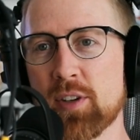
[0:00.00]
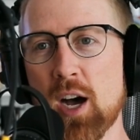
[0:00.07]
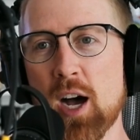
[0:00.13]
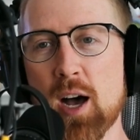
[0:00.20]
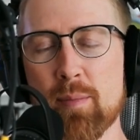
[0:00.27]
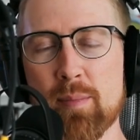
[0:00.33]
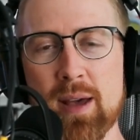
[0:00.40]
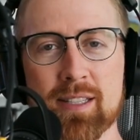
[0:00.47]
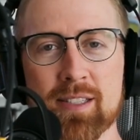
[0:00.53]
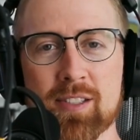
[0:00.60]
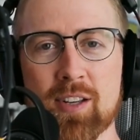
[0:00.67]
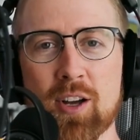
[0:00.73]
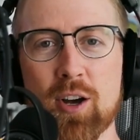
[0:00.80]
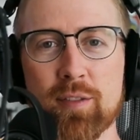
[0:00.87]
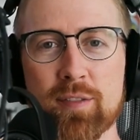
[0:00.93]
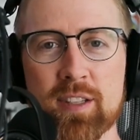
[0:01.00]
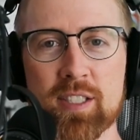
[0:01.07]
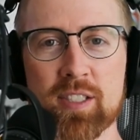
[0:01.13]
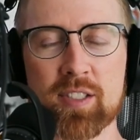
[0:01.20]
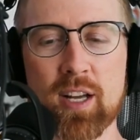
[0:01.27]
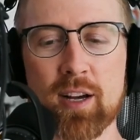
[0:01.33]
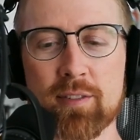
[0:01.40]
comments, all of
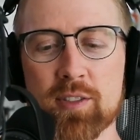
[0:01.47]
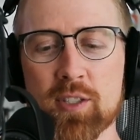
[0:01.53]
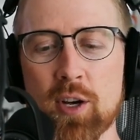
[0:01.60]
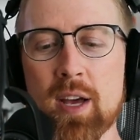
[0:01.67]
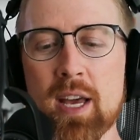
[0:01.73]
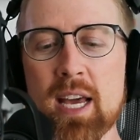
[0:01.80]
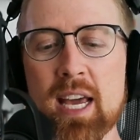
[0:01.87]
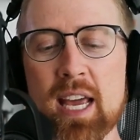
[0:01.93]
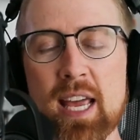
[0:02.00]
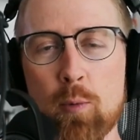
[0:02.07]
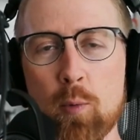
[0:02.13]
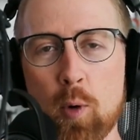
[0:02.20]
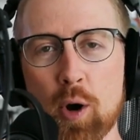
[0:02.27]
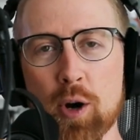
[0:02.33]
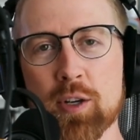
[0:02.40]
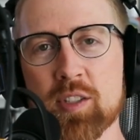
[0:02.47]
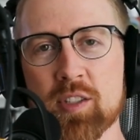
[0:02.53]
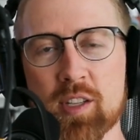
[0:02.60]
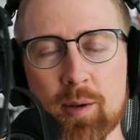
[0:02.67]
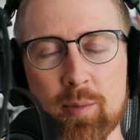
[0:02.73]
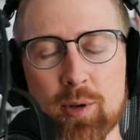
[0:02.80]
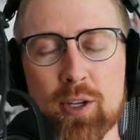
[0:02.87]
this stuff. So it works
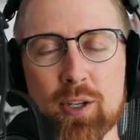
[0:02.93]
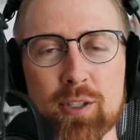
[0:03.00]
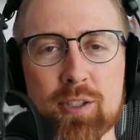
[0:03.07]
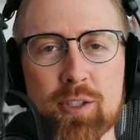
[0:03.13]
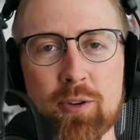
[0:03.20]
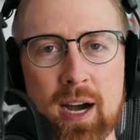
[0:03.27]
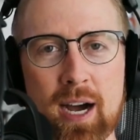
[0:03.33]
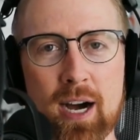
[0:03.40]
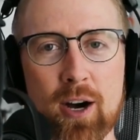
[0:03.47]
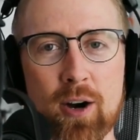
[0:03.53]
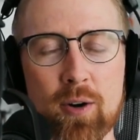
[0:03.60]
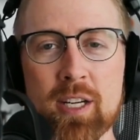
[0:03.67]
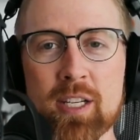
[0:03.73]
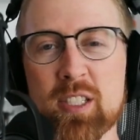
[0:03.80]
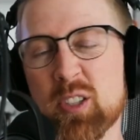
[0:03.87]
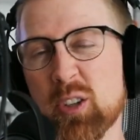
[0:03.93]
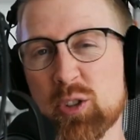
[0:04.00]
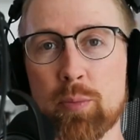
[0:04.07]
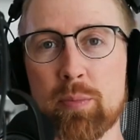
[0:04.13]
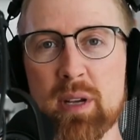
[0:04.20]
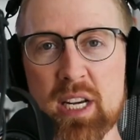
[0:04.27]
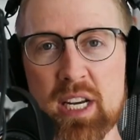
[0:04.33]
similar to how
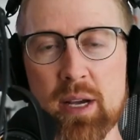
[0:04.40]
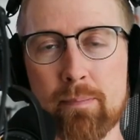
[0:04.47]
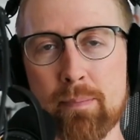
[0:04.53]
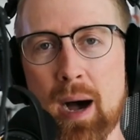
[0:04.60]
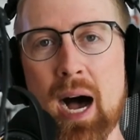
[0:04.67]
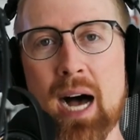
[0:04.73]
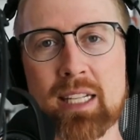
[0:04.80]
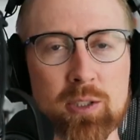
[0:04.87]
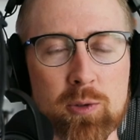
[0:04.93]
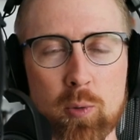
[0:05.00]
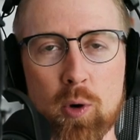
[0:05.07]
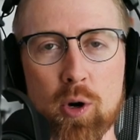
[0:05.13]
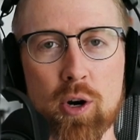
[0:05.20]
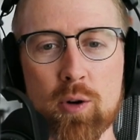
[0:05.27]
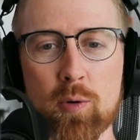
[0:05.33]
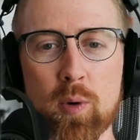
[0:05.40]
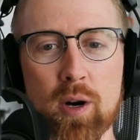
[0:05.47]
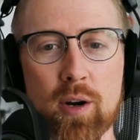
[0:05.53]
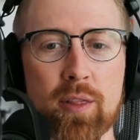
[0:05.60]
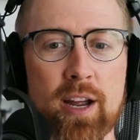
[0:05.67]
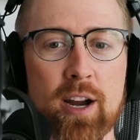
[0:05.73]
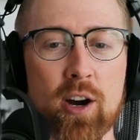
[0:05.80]
social media bots work,
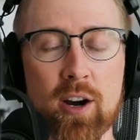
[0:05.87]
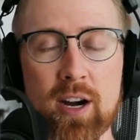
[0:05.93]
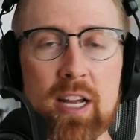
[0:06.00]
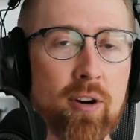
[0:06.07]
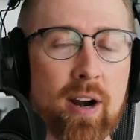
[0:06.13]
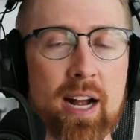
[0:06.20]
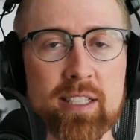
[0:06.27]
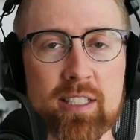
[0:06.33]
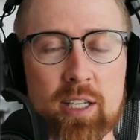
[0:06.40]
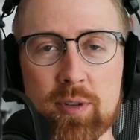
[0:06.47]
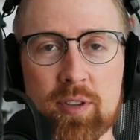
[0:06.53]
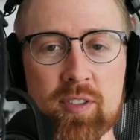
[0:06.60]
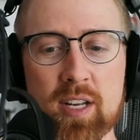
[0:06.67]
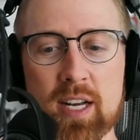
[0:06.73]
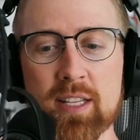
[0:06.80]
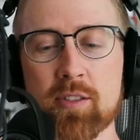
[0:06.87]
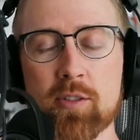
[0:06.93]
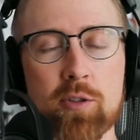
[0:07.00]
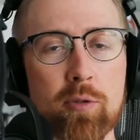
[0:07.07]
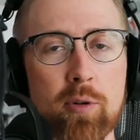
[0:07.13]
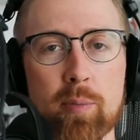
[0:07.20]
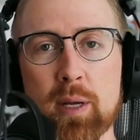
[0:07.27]
where they are interacting with sites
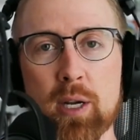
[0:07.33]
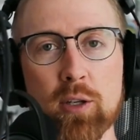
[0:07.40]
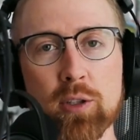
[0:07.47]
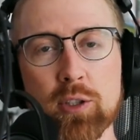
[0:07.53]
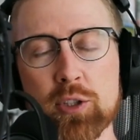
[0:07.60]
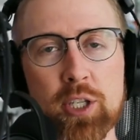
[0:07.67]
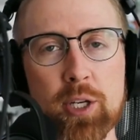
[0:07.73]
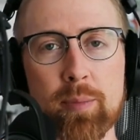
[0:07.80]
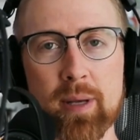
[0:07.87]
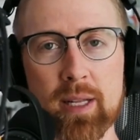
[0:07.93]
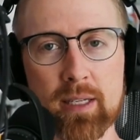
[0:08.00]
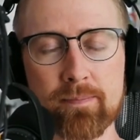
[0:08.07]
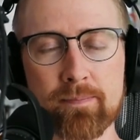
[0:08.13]
to appear legitimate.